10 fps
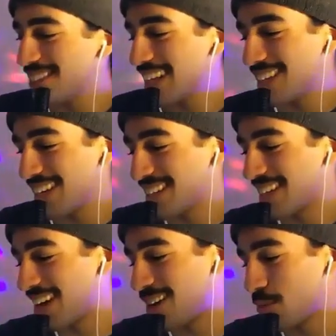it now.
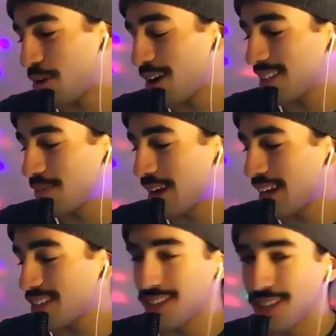Boxing
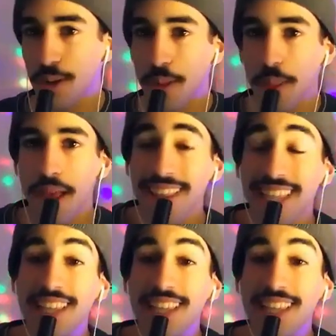match. But I, I mean, think they